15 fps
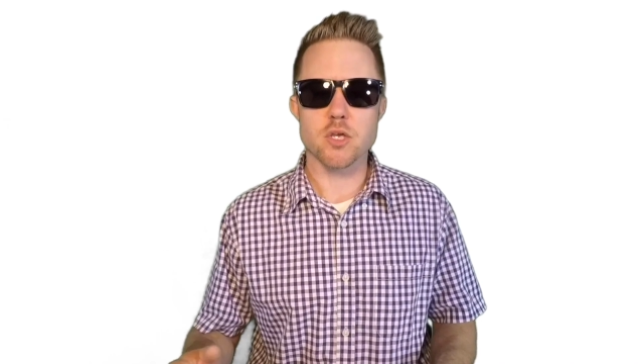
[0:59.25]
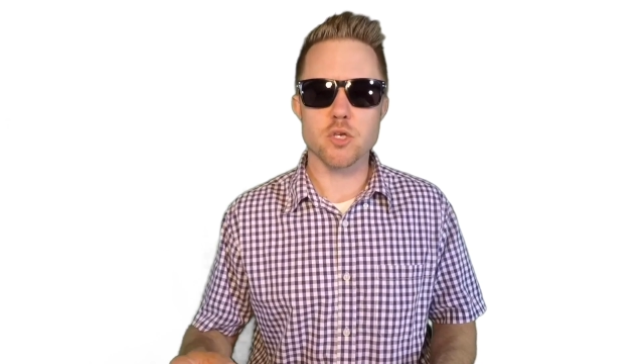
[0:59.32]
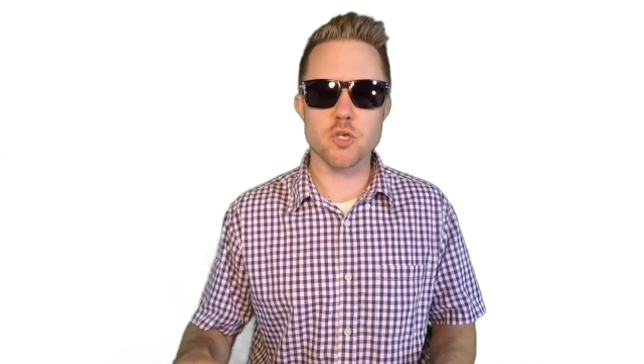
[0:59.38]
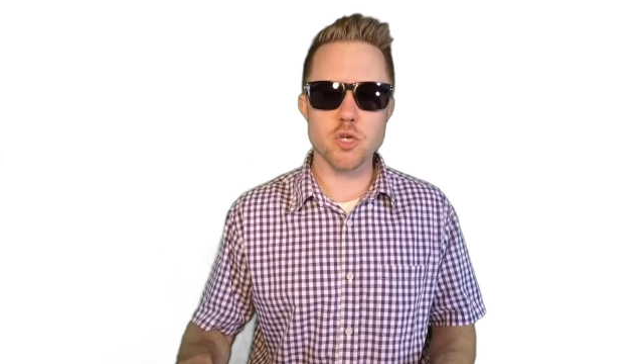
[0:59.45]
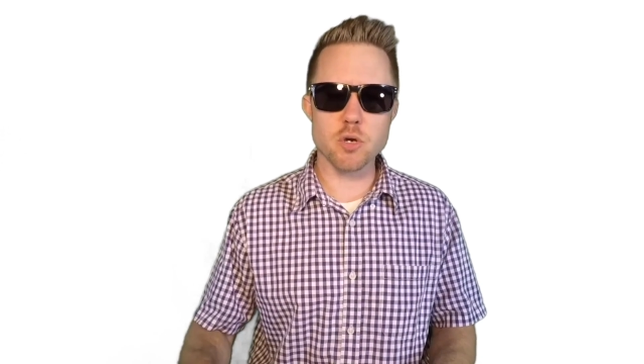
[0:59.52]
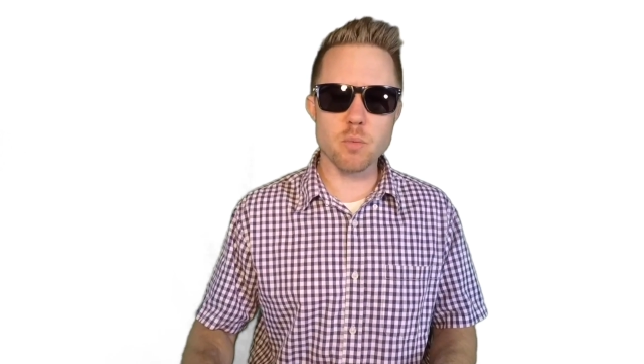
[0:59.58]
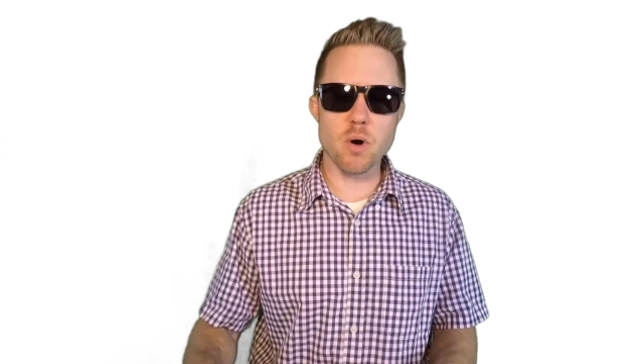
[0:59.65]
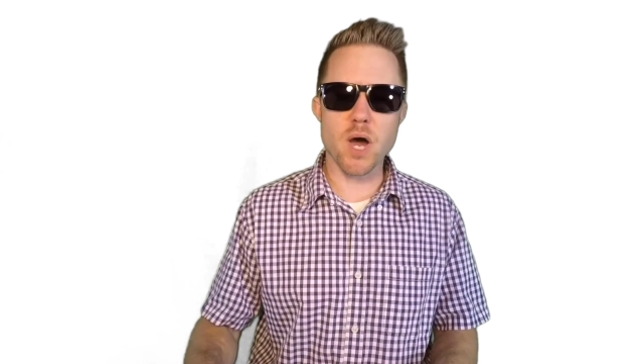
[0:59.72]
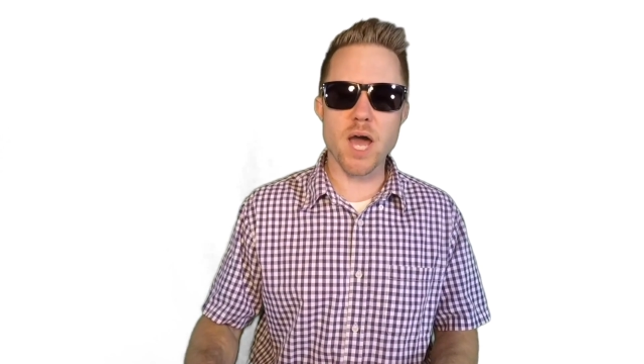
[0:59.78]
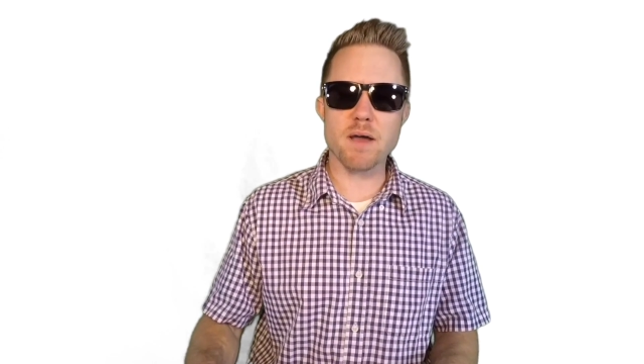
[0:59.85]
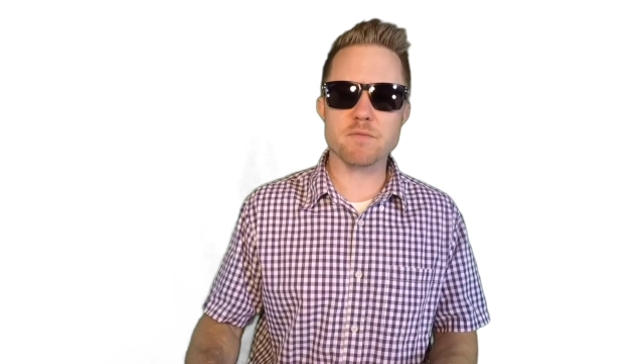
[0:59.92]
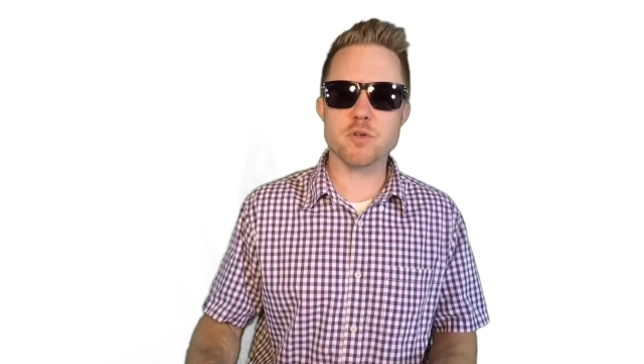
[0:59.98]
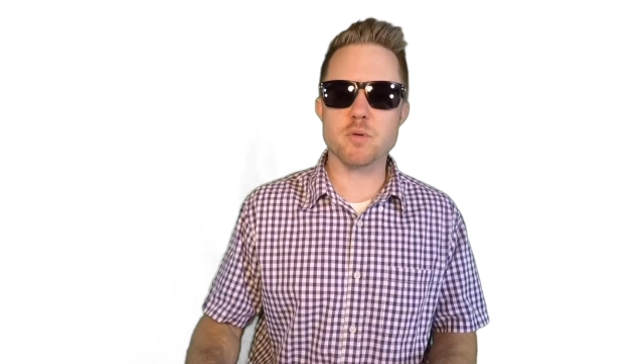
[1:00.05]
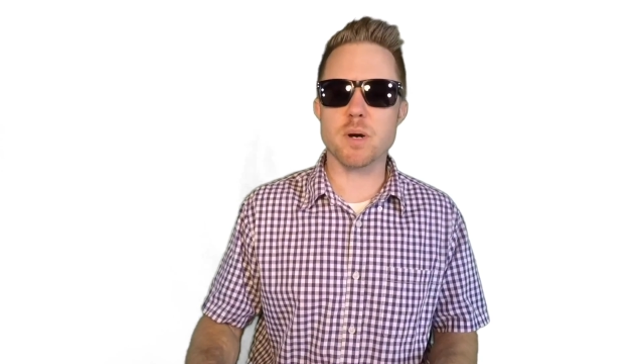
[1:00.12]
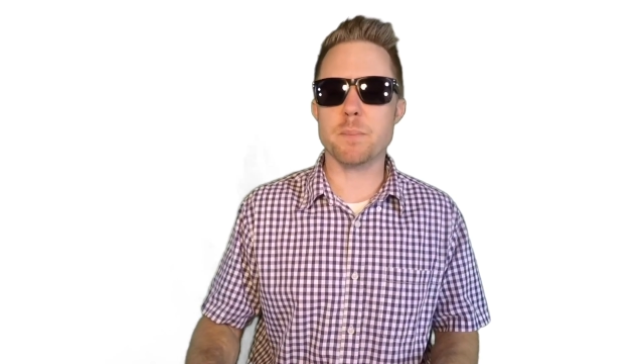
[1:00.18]
you will
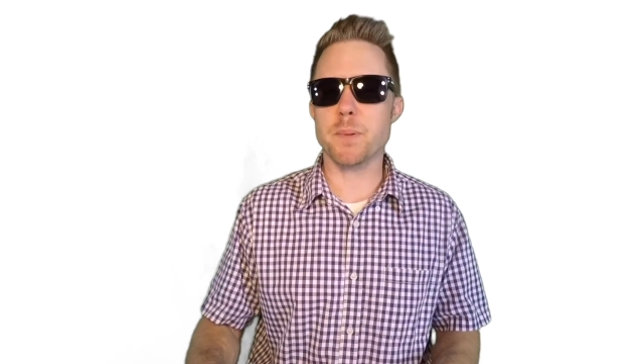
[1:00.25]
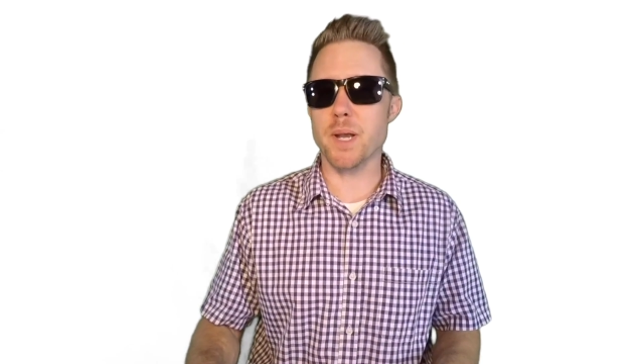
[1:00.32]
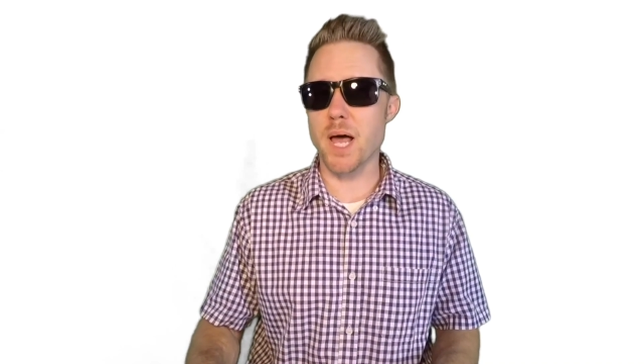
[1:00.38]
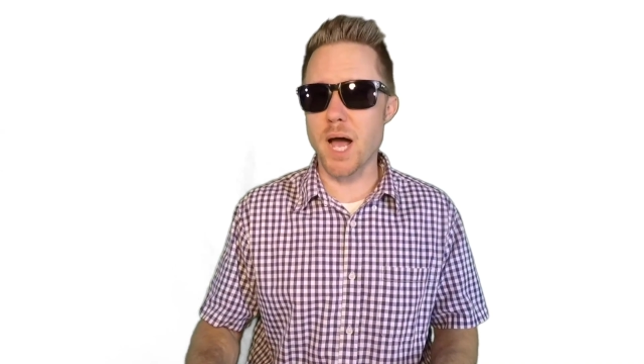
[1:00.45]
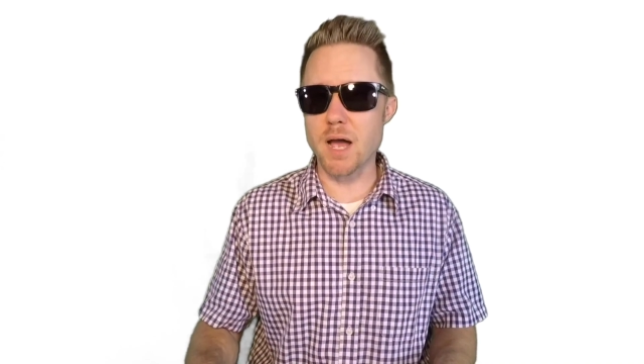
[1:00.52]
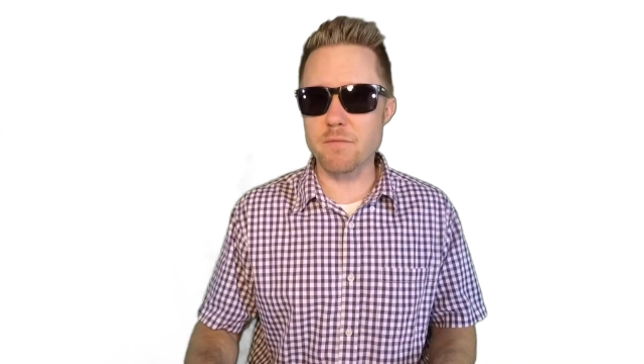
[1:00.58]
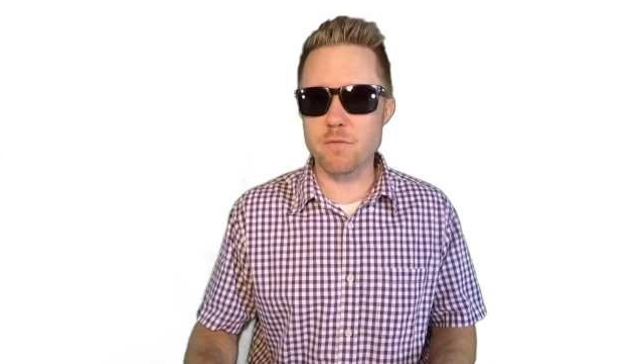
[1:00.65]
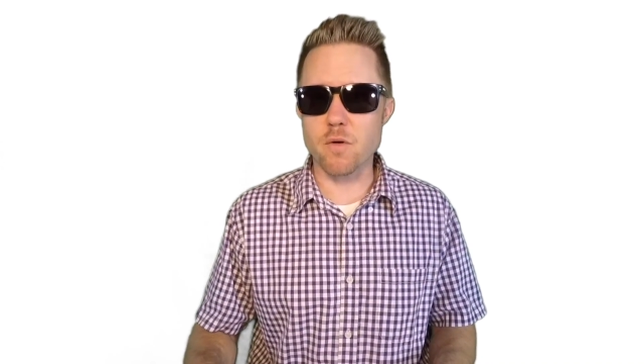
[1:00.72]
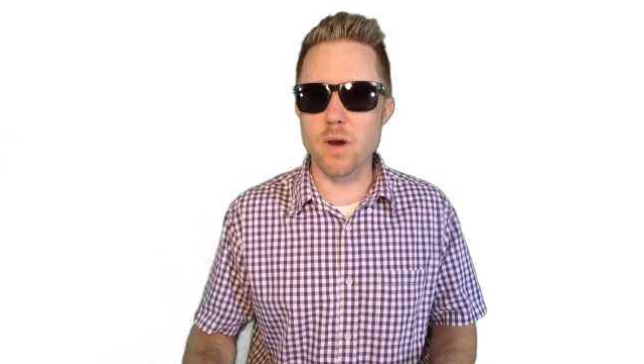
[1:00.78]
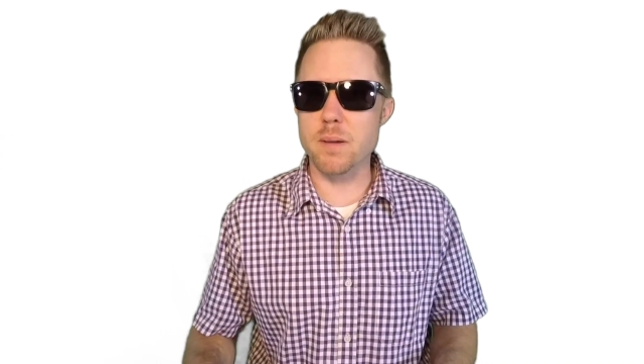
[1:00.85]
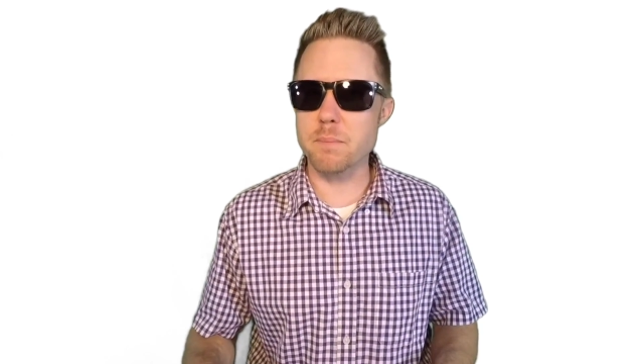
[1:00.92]
have to apply for